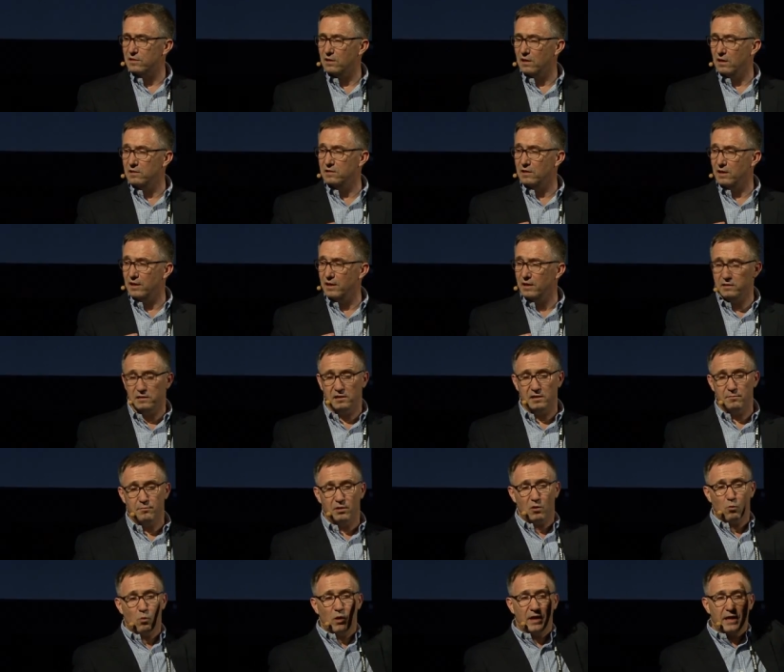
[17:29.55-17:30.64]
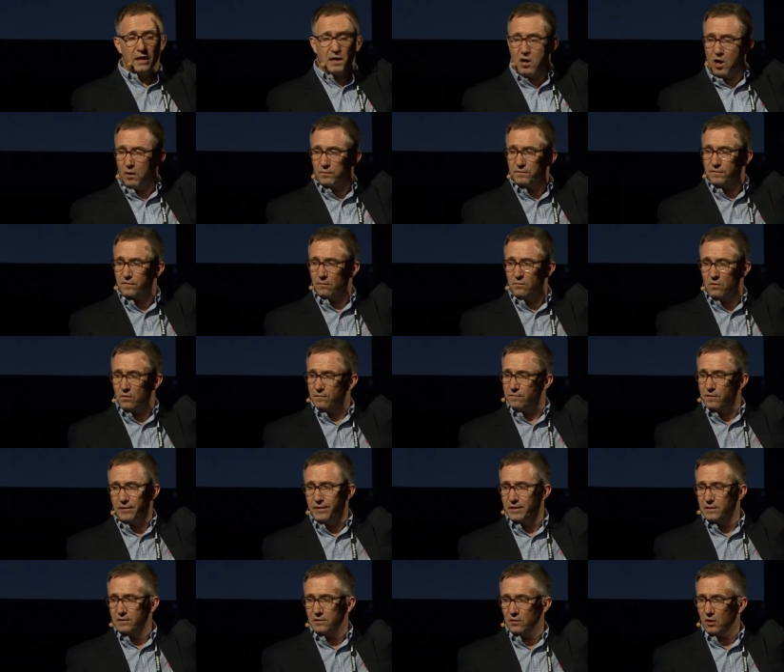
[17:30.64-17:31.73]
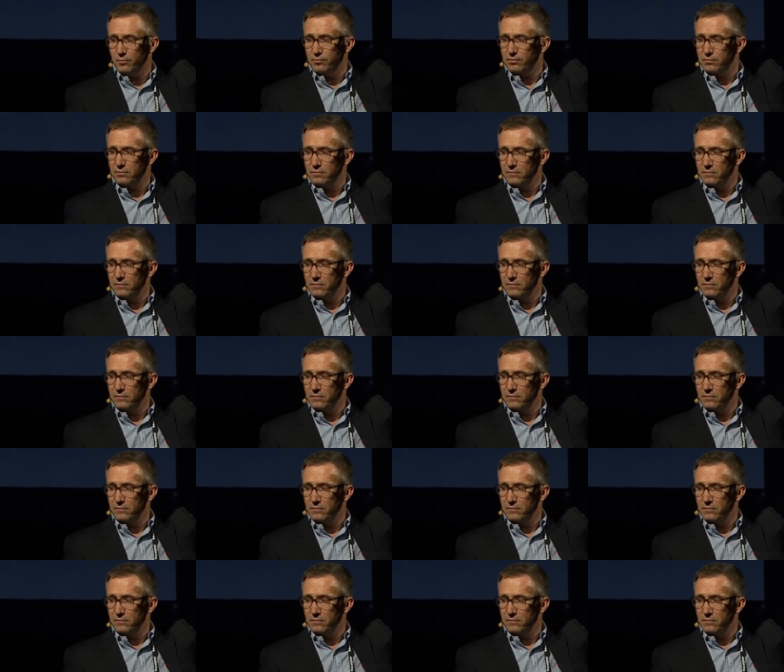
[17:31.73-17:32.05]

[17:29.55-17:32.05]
is easy, but when it comes from the very top,